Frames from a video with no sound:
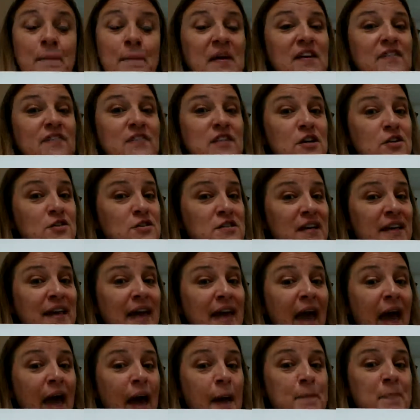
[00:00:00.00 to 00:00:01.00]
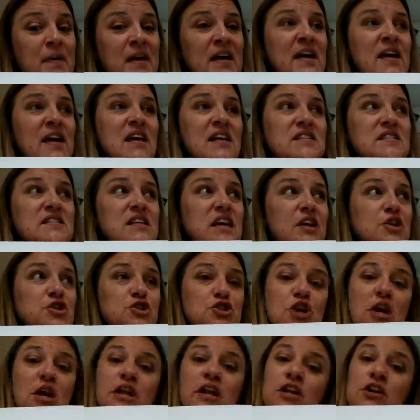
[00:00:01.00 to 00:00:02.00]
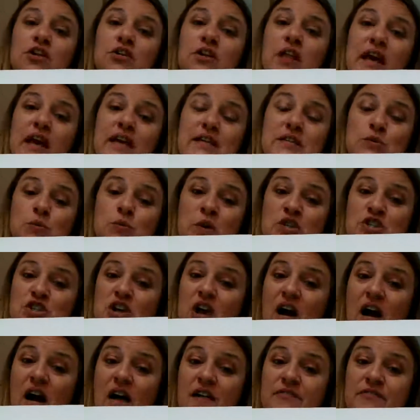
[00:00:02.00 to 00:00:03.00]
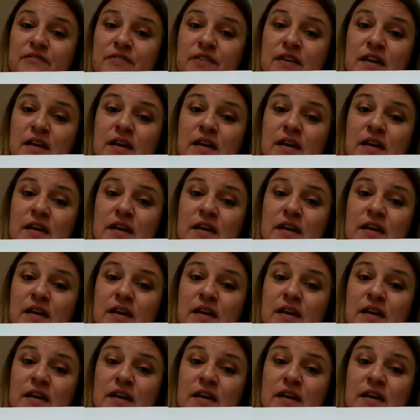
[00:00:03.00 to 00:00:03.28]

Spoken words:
If there's a gap, it's like shutting your light switch off.